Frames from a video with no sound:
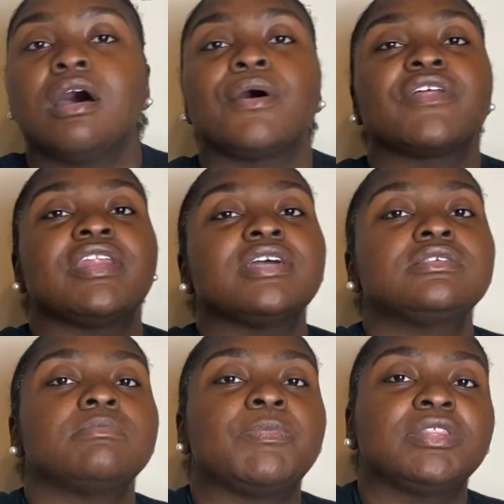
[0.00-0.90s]
Okay, the
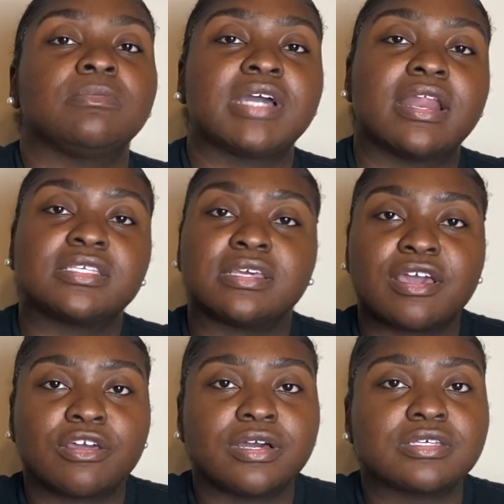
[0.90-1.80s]
next one, put them kind of
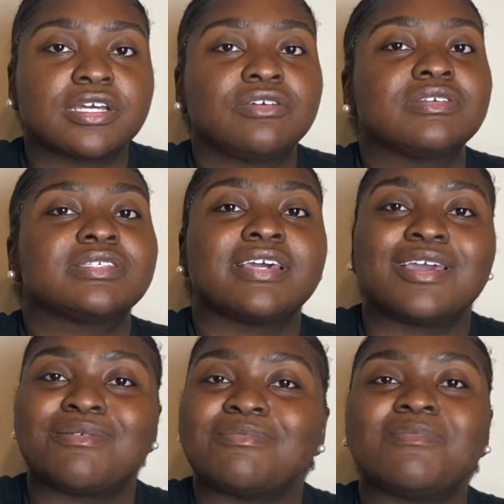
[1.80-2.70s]
together because like they're the
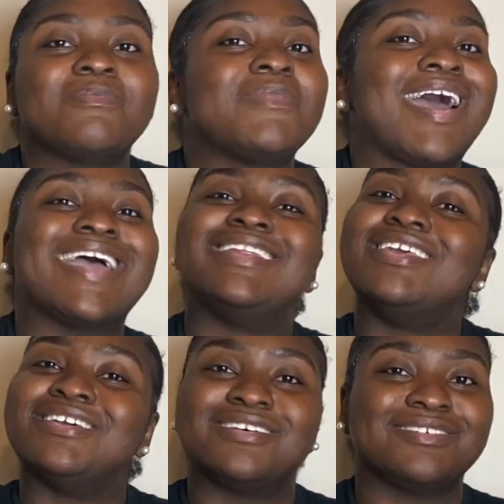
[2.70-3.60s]
same
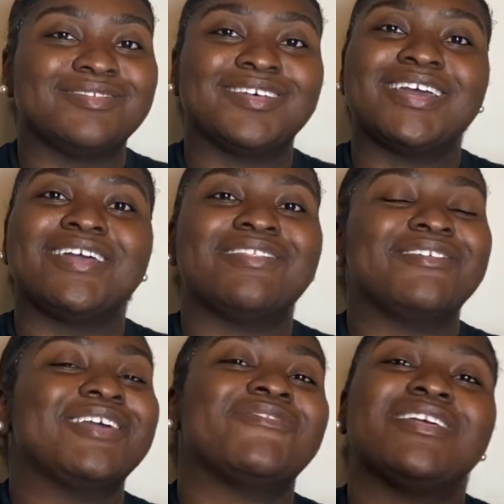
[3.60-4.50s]
idea. Okay,
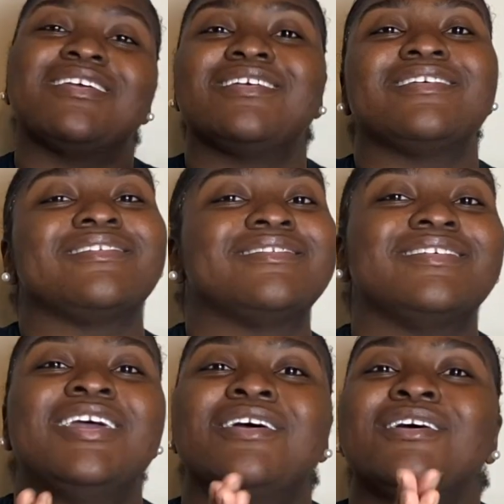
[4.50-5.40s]
they're giving
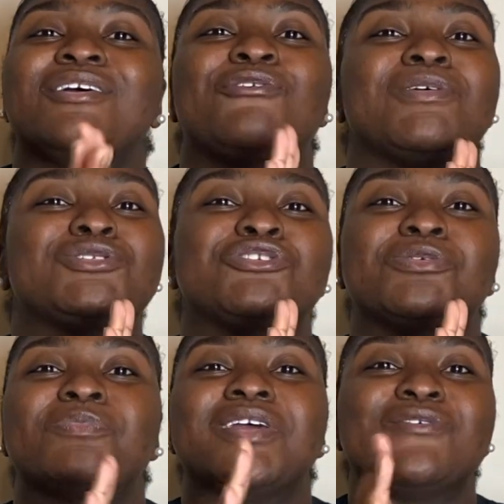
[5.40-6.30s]
Quick
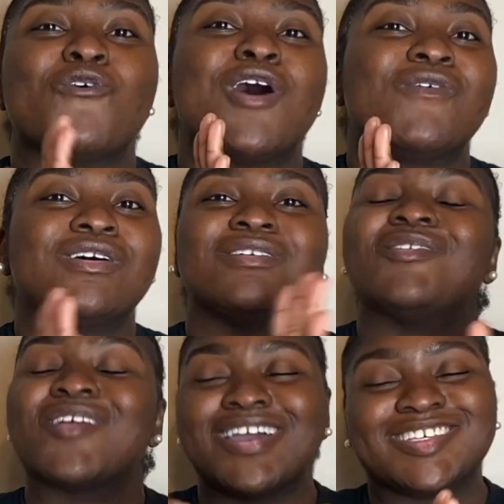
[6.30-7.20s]
Trip and Wawa.
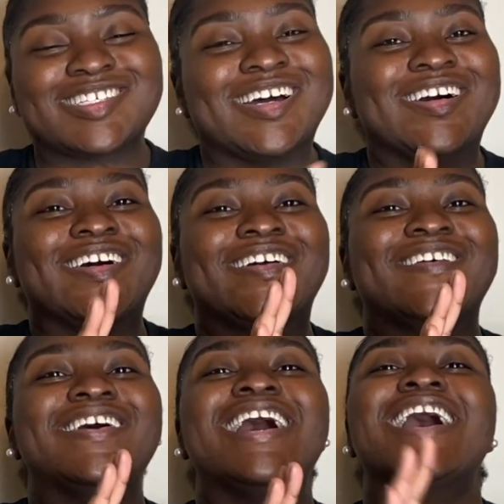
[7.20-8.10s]
Okay,
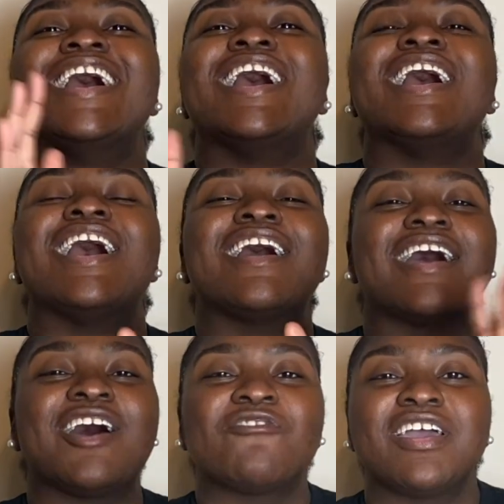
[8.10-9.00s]
so
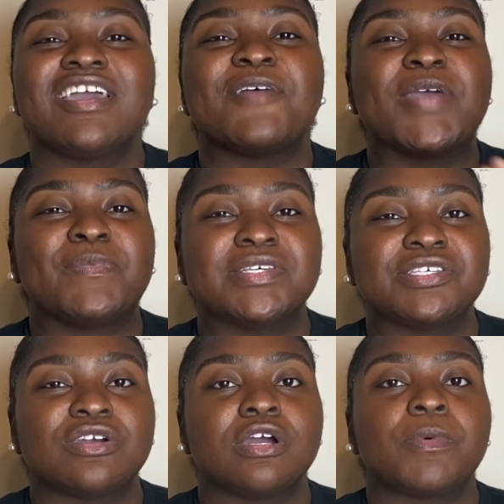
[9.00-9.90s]
agave and maple
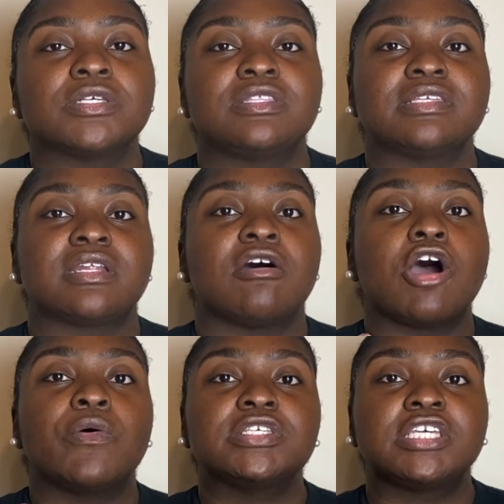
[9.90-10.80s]
syrup are things that I
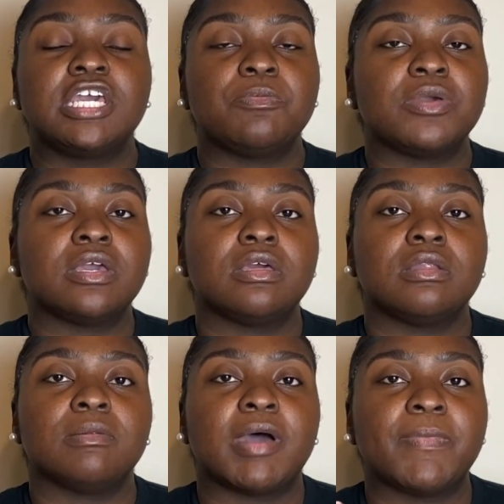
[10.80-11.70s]
always keep
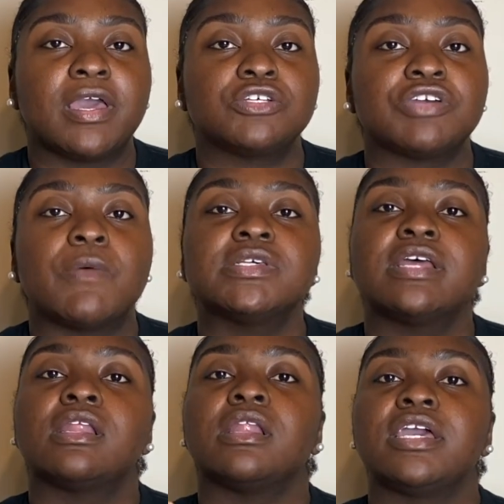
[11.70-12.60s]
in my pantry. I was
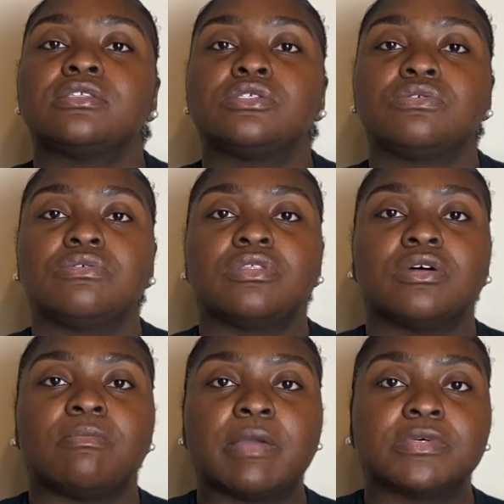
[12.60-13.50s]
kind of late to
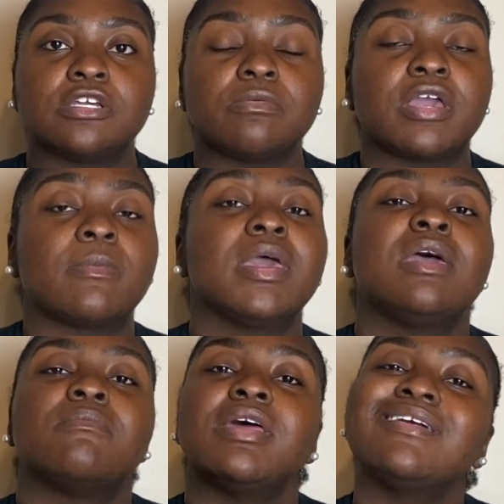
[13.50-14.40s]
the maple syrup game,
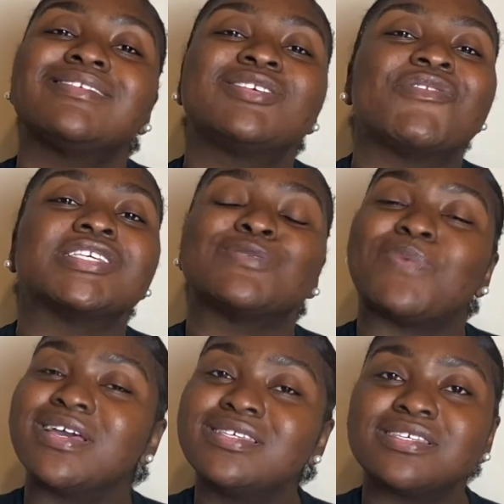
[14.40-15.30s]
mainly because it's so
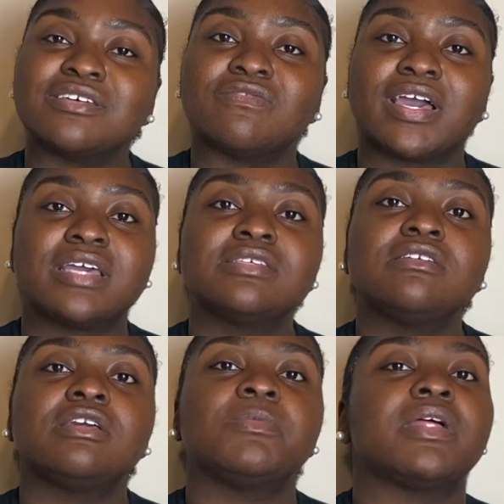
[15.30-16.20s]
expensive. Like it's
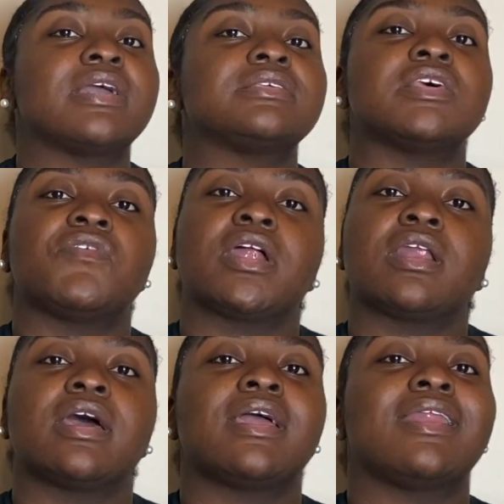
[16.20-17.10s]
literally be like
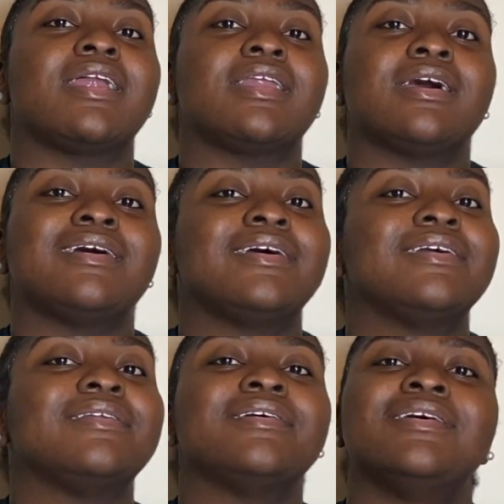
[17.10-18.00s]
$7.99,
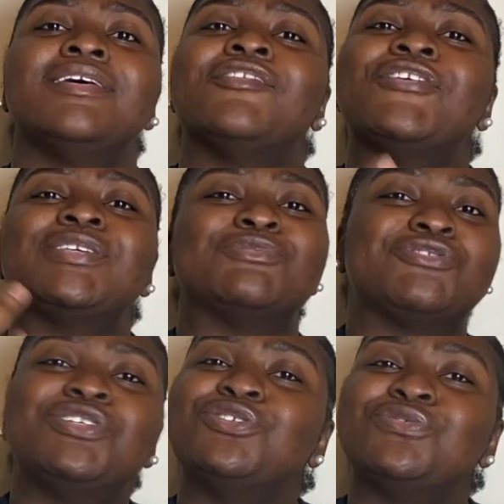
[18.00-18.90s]
$8.99 for some
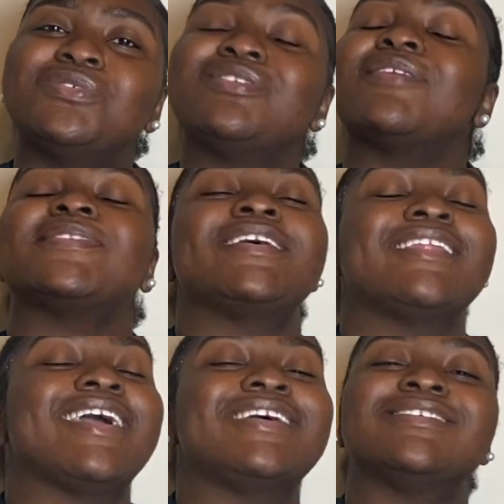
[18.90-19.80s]
tree juice. You know what I'm
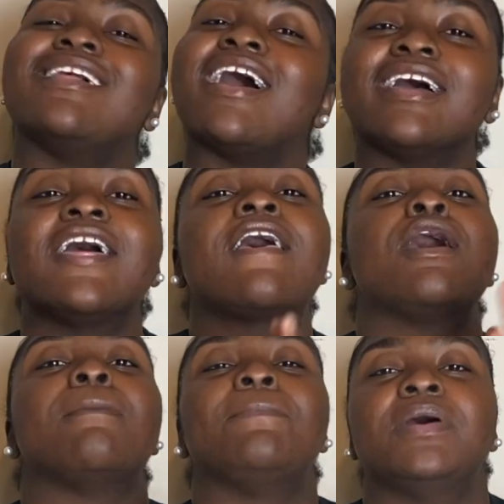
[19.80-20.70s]
saying? Like it's a lot.
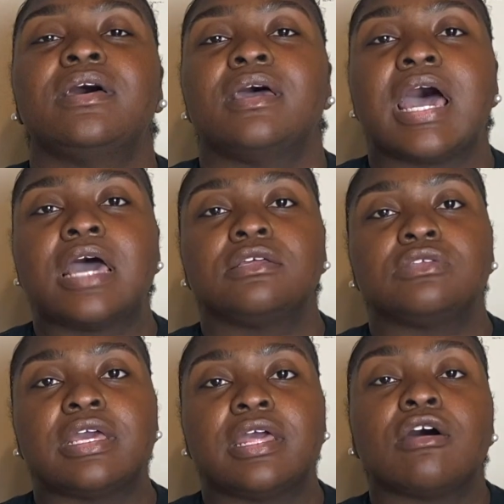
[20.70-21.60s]
But I
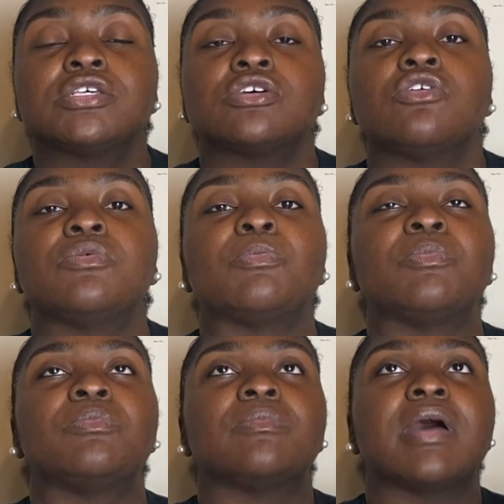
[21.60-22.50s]

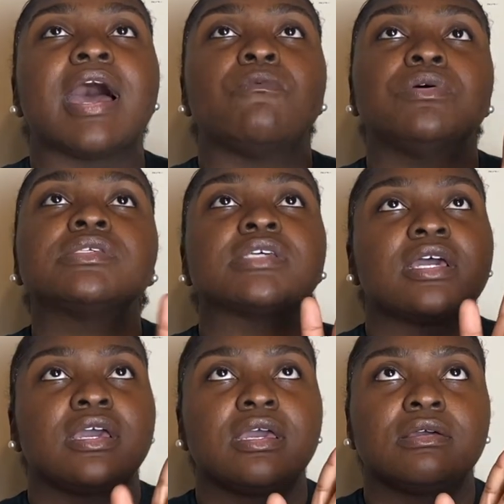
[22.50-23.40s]
will
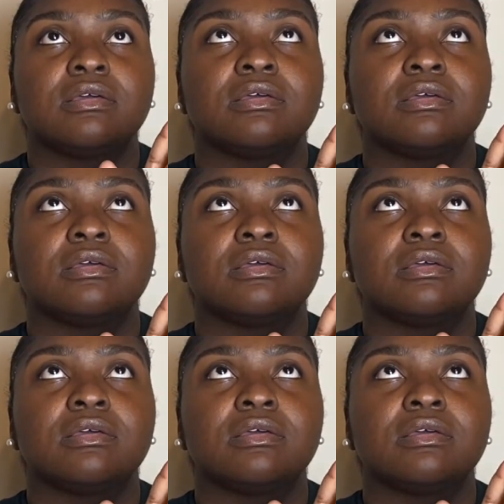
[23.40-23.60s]
say